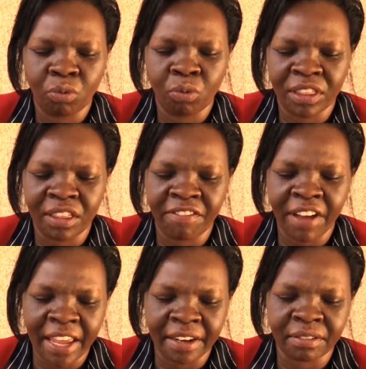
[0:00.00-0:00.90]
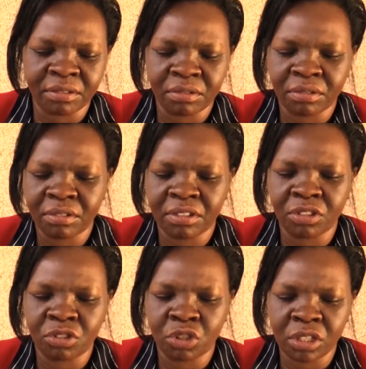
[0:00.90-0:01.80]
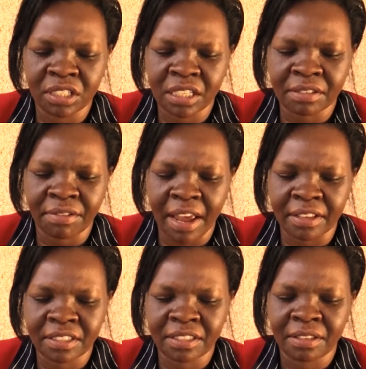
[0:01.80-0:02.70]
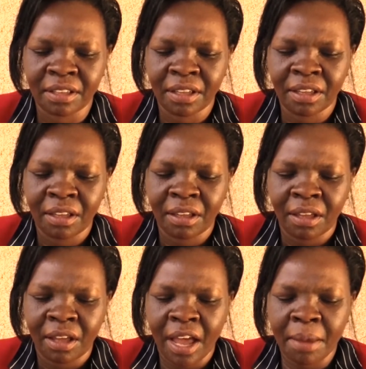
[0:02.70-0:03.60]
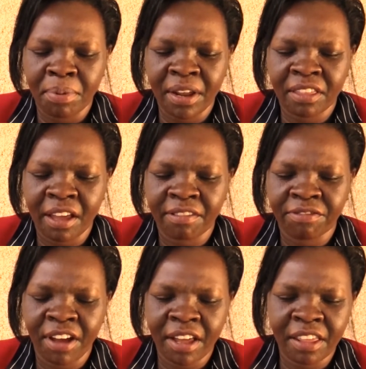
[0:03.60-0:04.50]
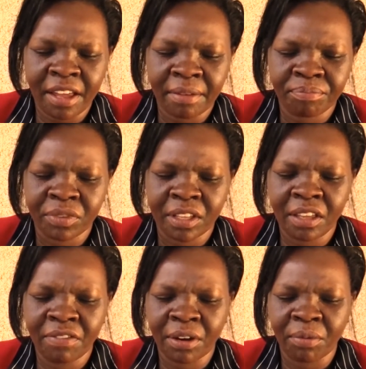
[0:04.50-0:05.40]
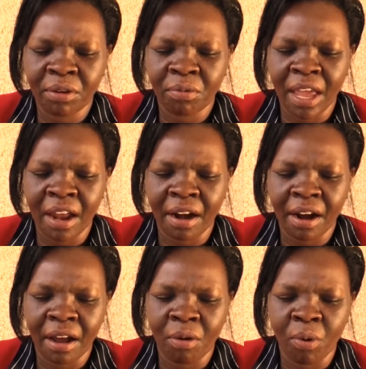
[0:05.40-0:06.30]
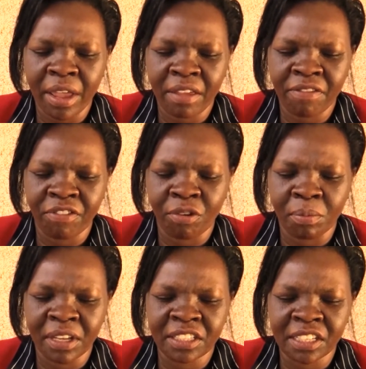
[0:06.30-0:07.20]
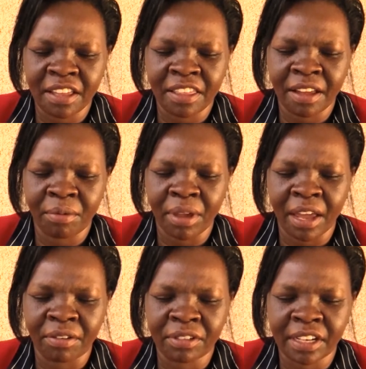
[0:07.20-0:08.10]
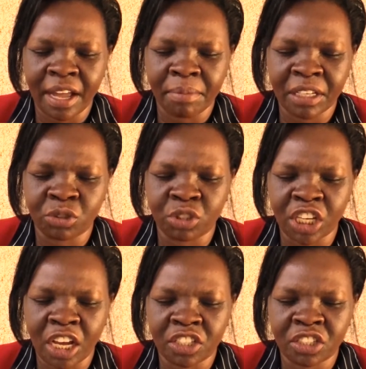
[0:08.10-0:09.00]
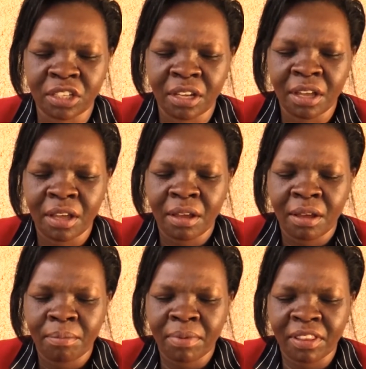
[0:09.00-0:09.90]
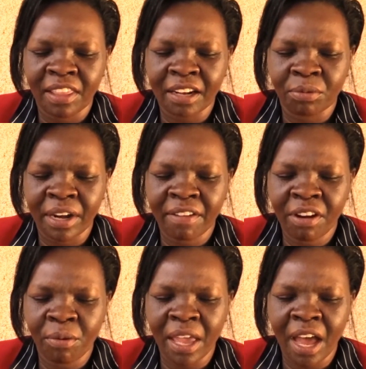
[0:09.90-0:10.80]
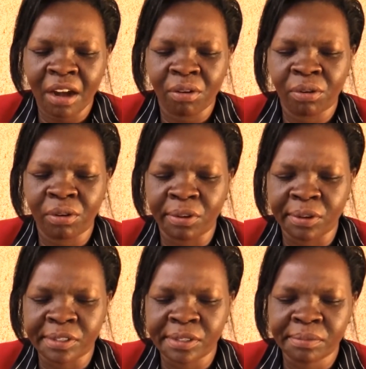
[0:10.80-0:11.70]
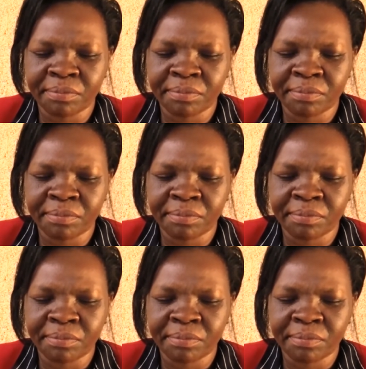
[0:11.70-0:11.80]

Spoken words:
with the vine, Jesus Christ. I pray that, Father, even when we are away from each other, we are not coming to church, that wherever we are, O Lord,